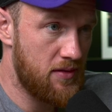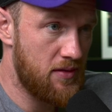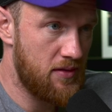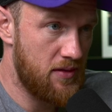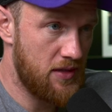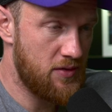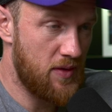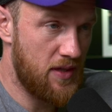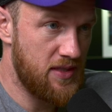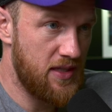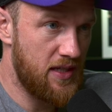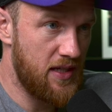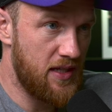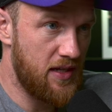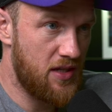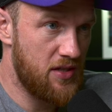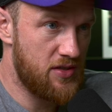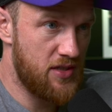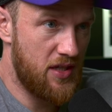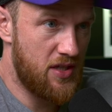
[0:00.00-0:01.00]
That's why I said it.
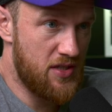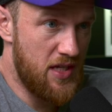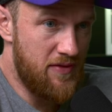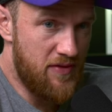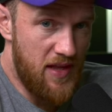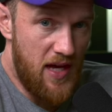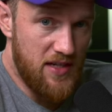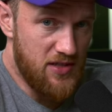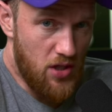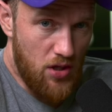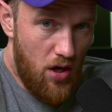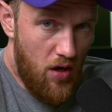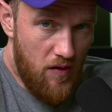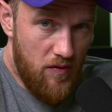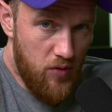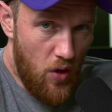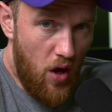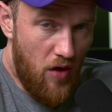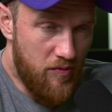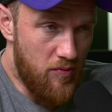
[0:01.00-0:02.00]
Because even that is a lot
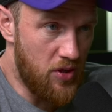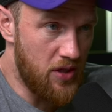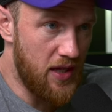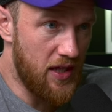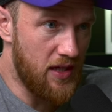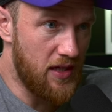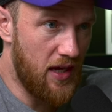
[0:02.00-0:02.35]
of money.